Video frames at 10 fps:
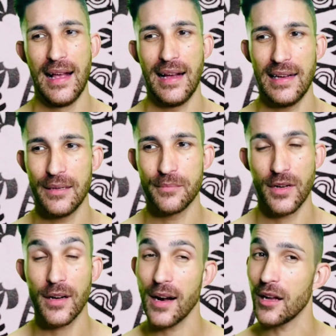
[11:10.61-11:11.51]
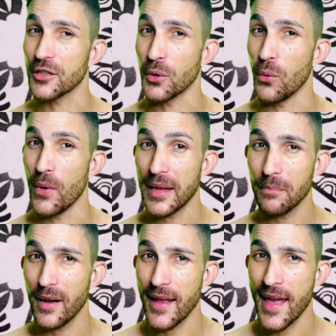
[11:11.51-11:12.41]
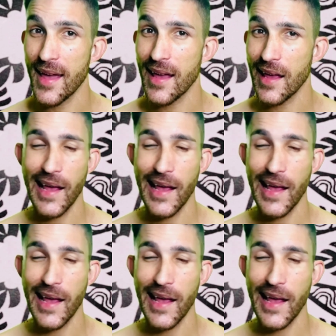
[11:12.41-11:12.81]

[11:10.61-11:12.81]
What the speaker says: I'm not allowed to wet my hair.